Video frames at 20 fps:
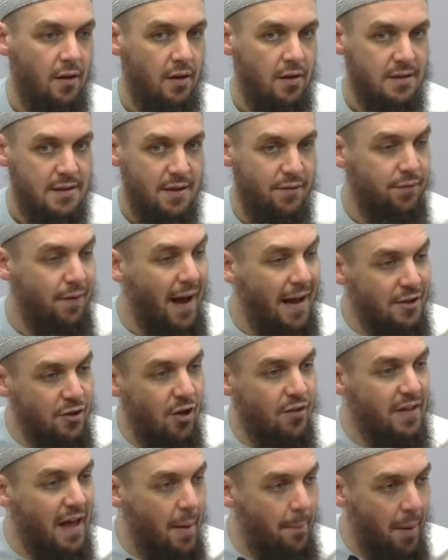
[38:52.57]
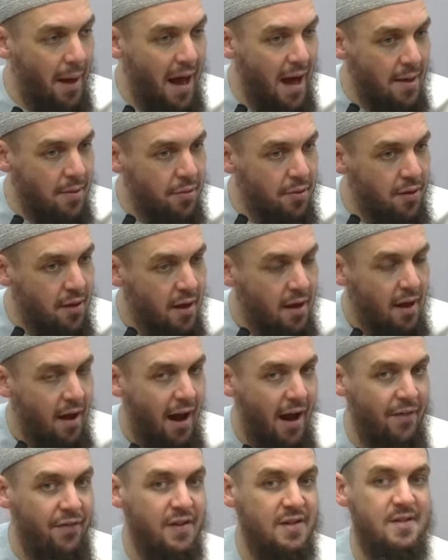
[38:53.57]
to find on that path,
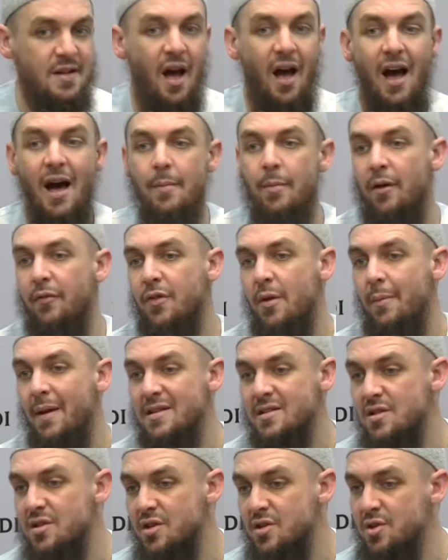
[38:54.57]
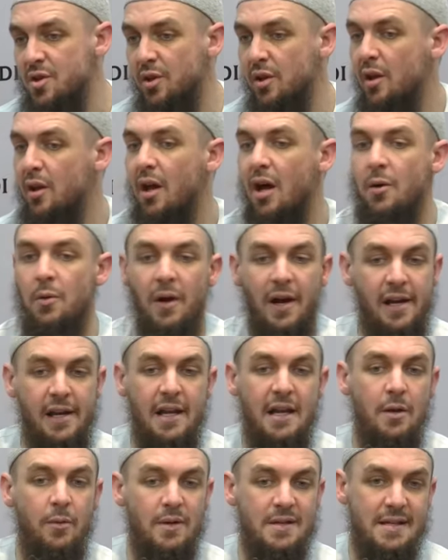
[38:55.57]
and the sahaba of the Messenger sallallahu
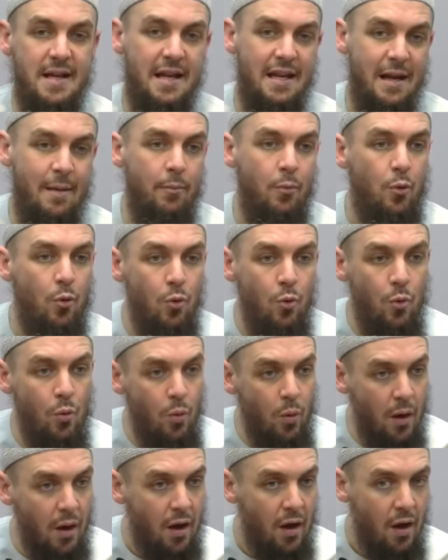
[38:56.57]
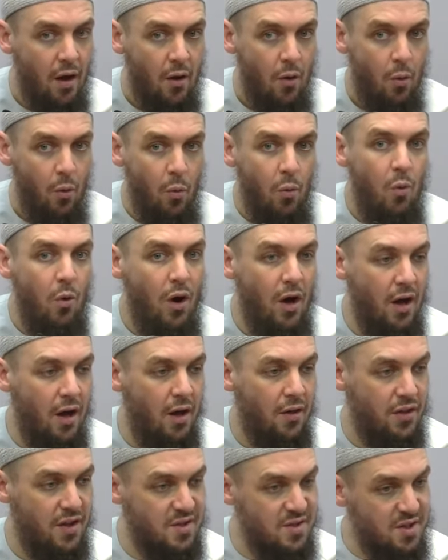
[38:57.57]
alayhi wa sallam, who were
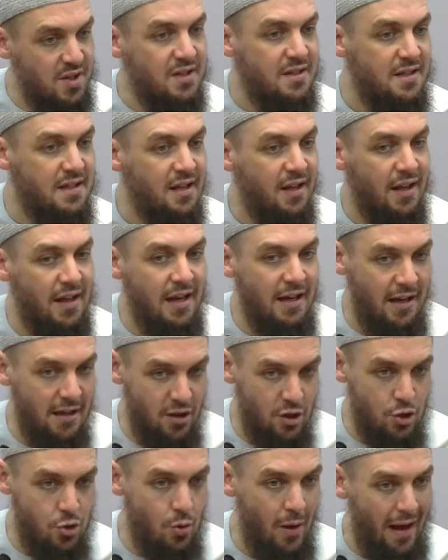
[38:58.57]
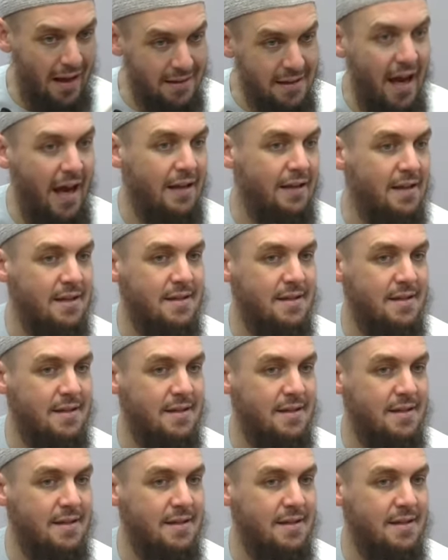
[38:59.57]
the siddiqeen and the shuhada and the